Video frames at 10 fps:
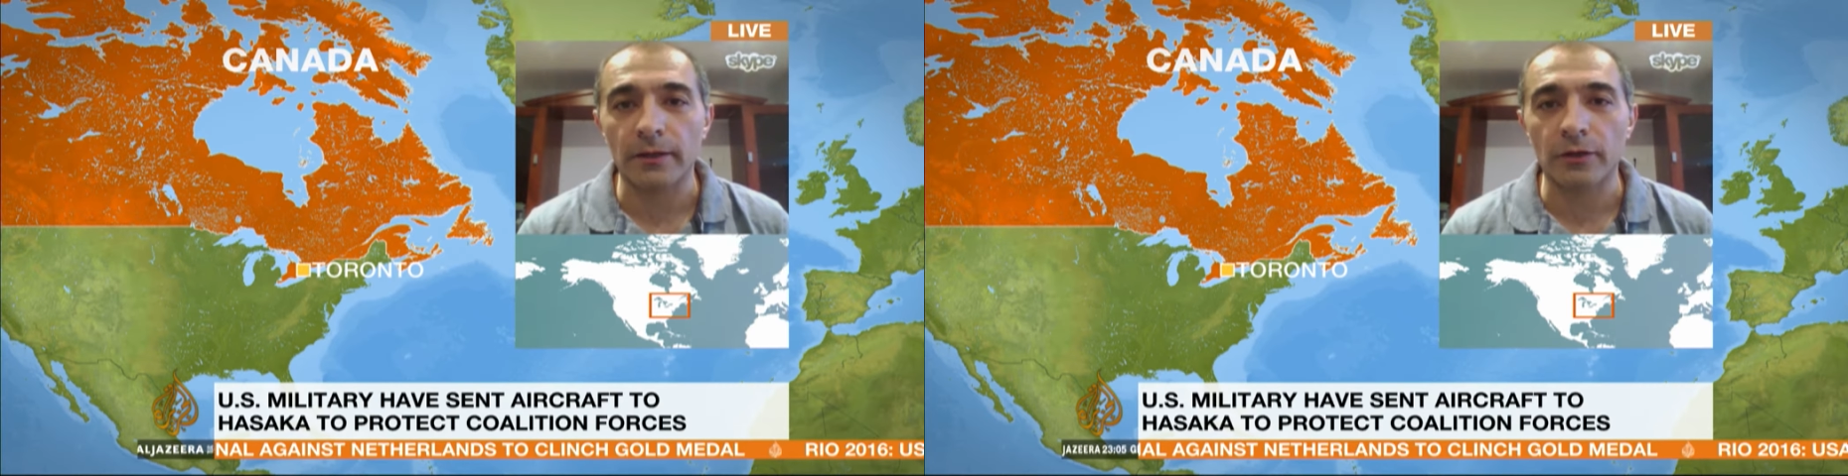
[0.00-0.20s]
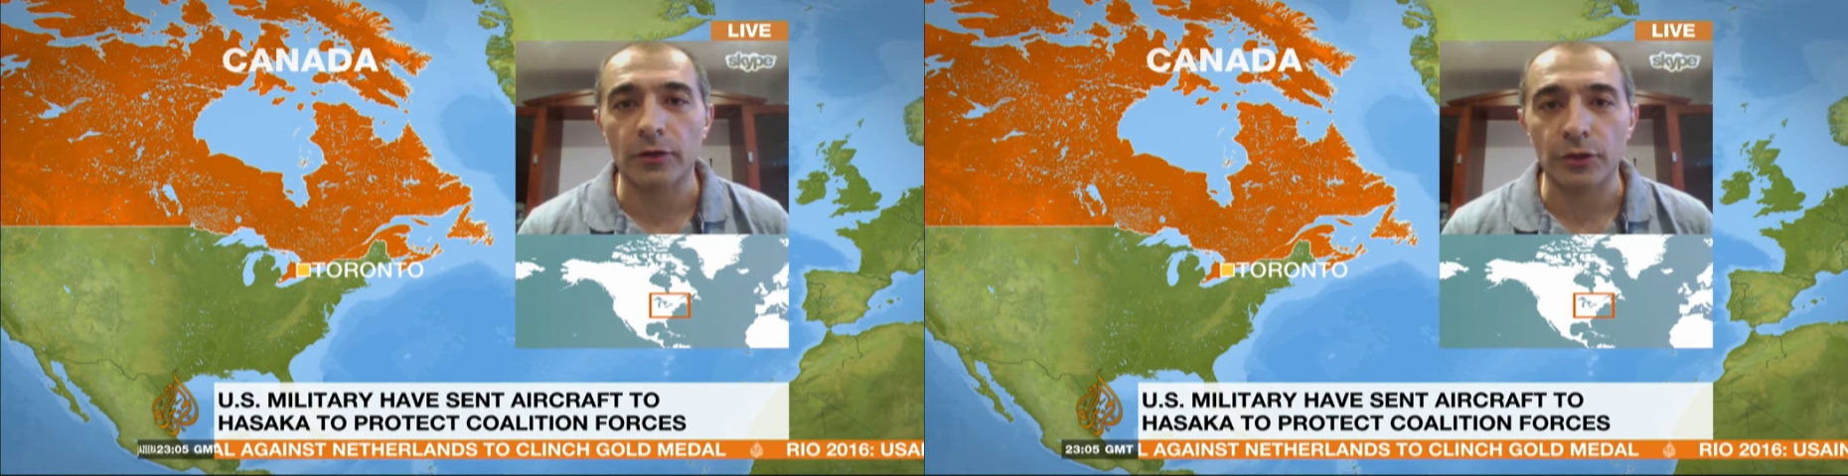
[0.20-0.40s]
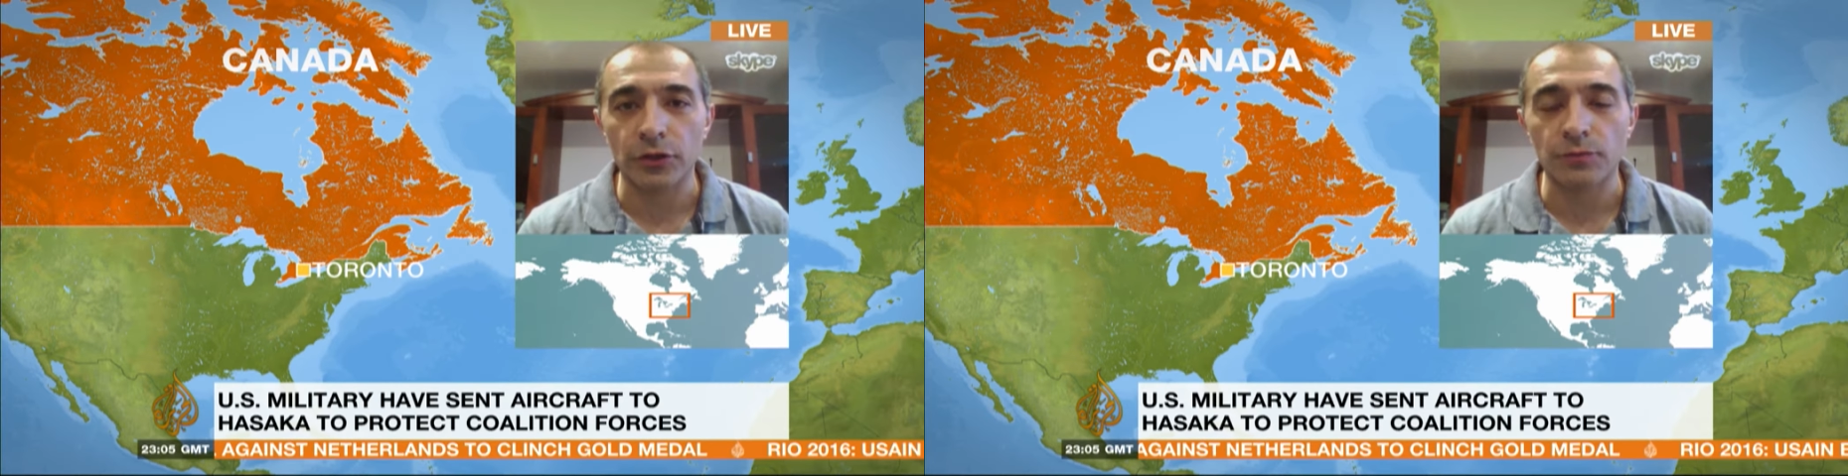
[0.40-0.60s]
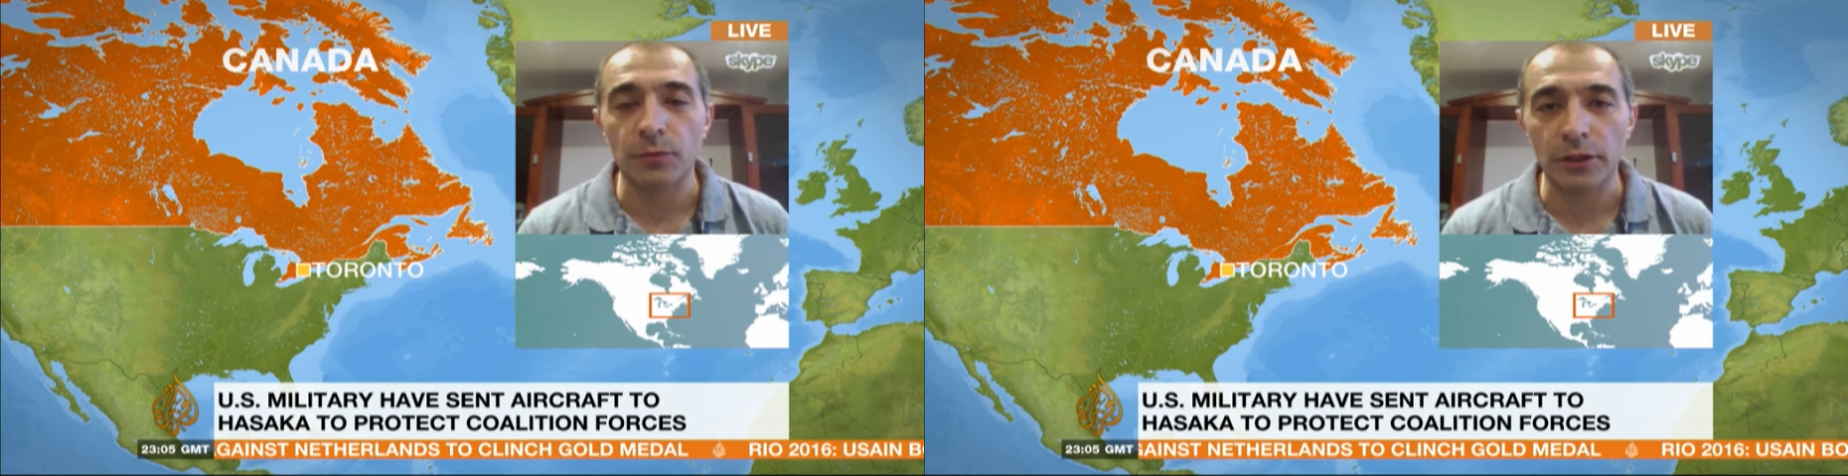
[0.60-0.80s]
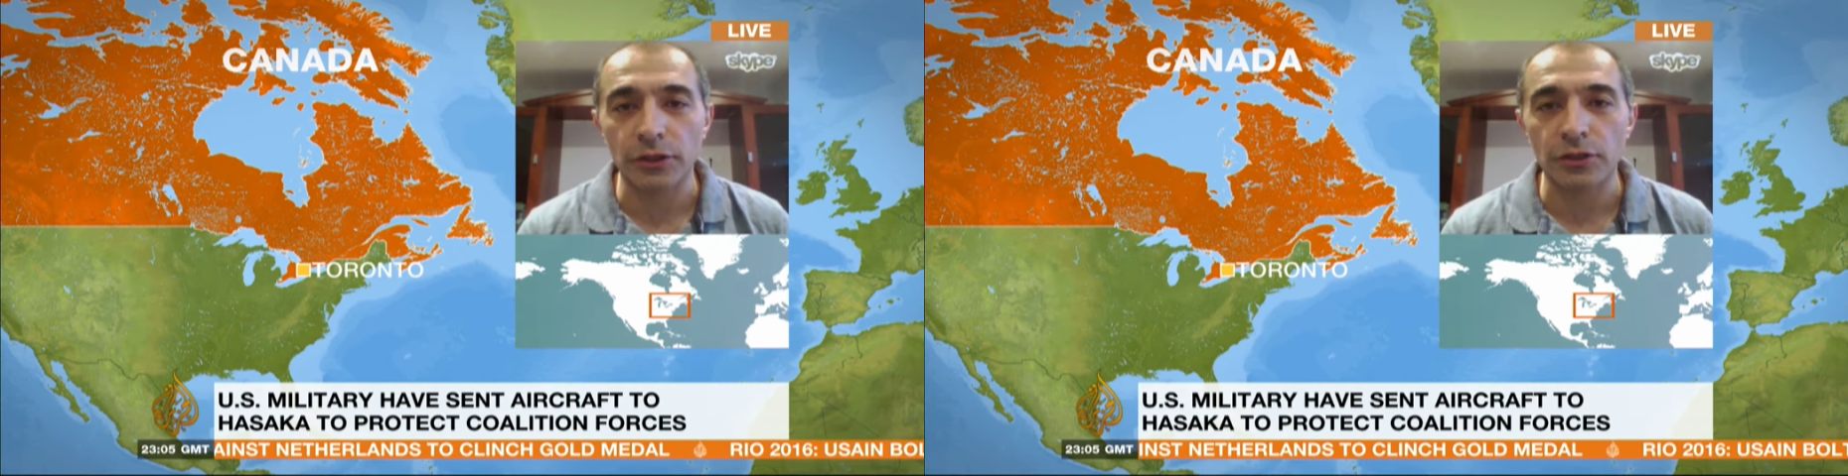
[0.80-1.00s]
Kurdish
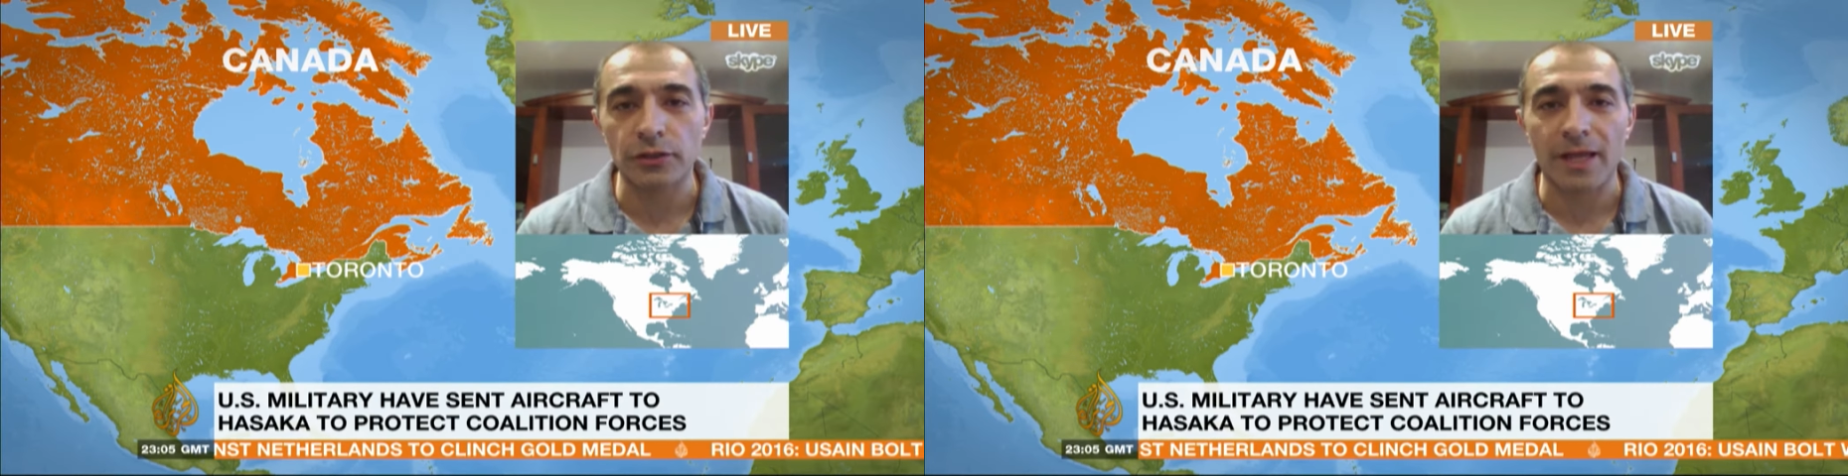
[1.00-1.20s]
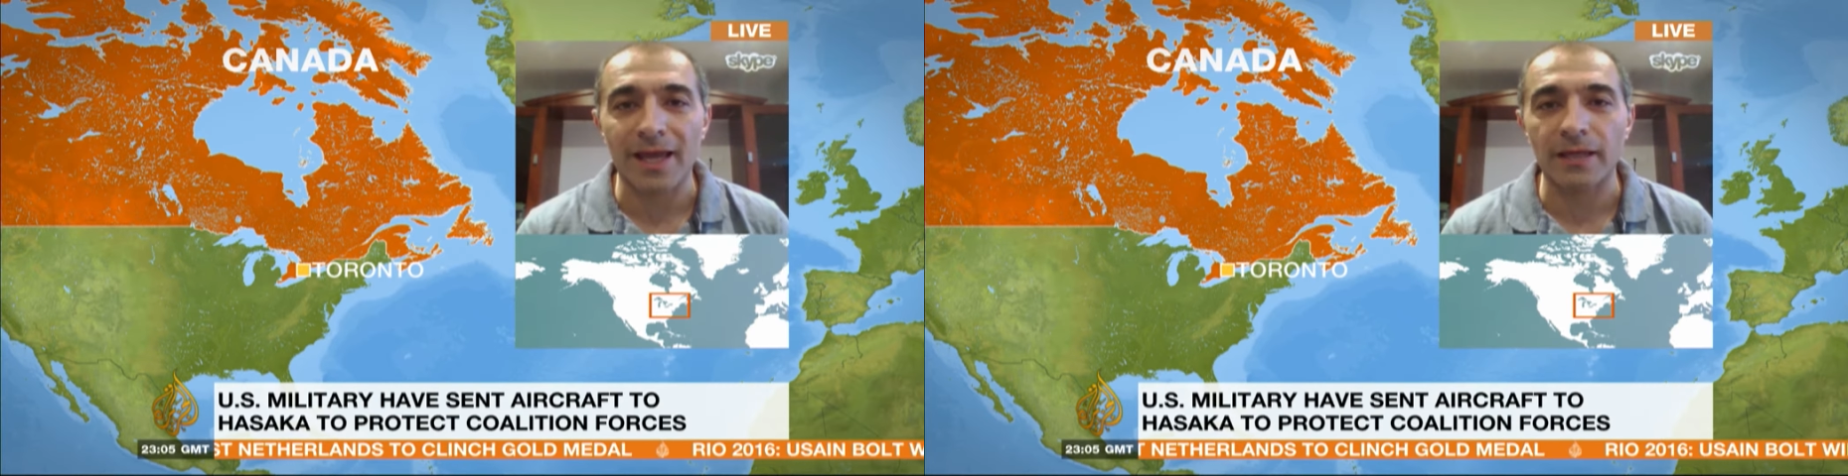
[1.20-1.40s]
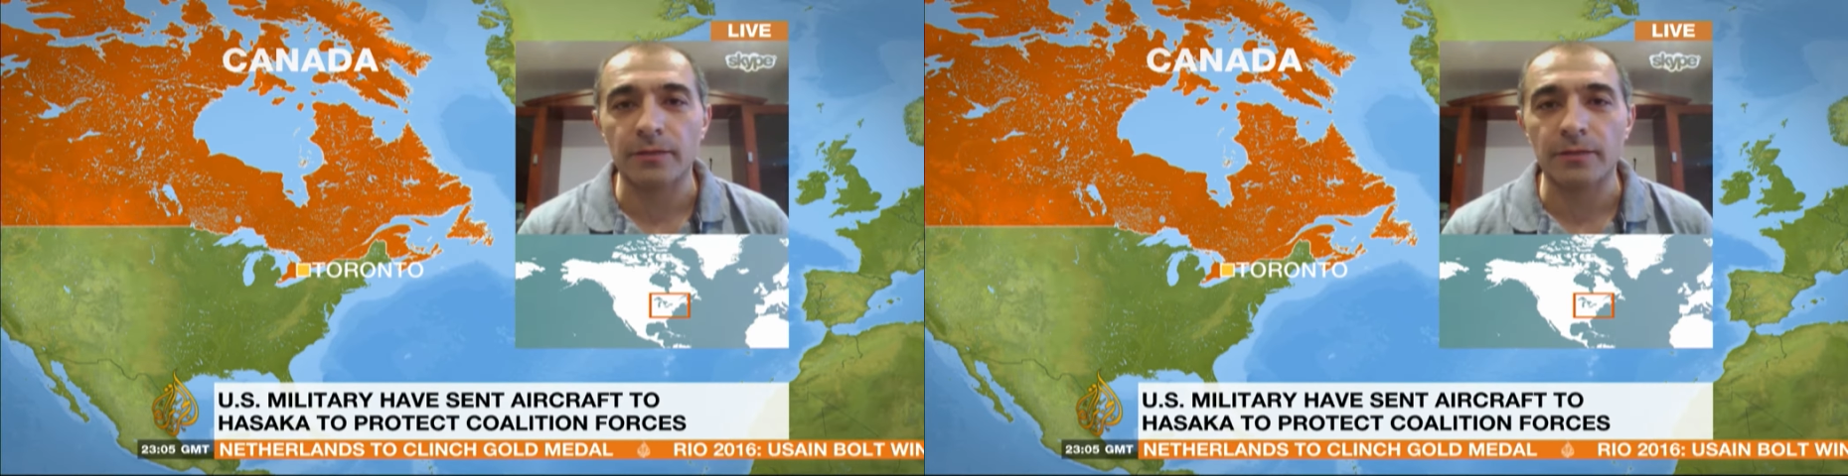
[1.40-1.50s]
militias and